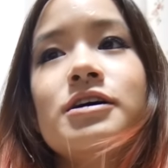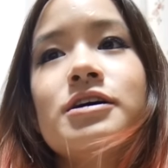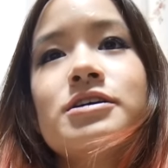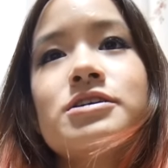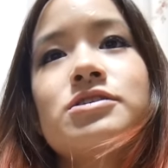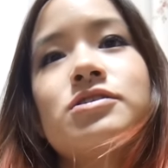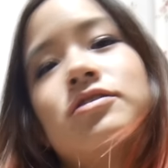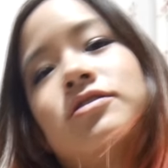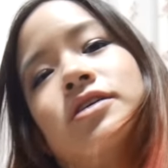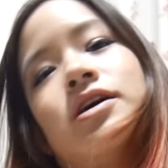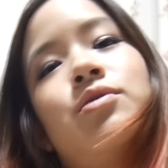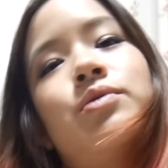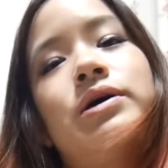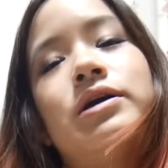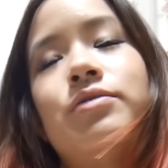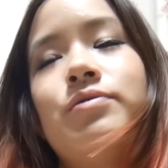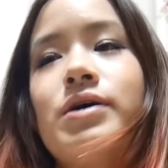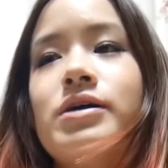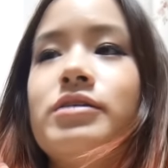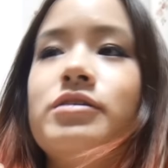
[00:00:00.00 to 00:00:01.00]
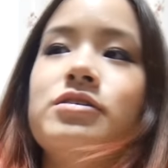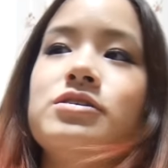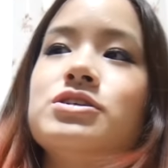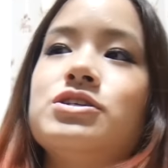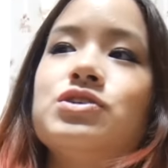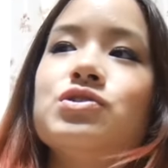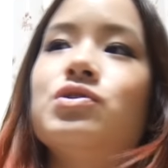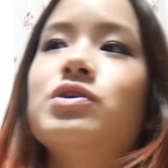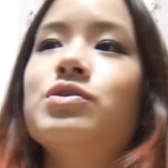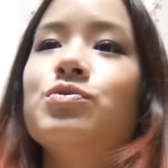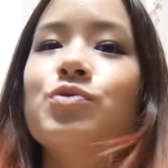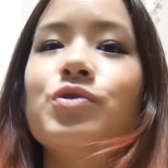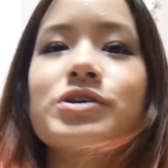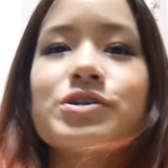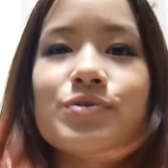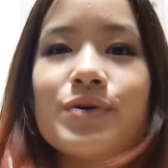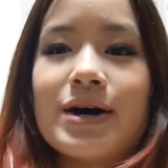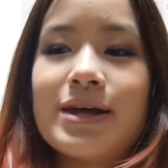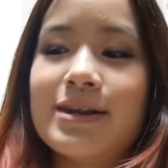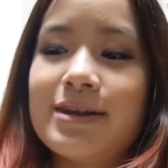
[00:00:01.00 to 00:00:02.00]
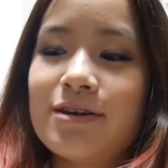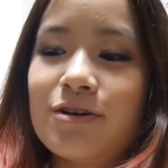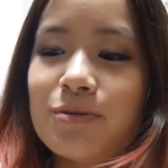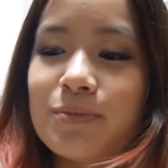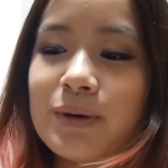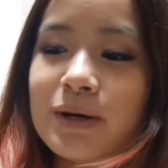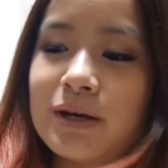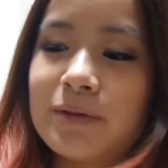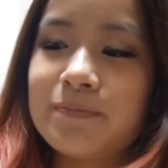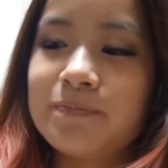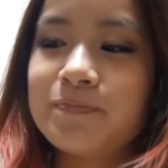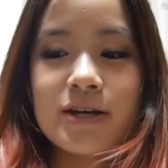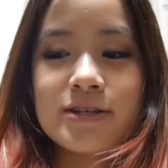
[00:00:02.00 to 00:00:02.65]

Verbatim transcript: So I went around the store and walked around a little bit.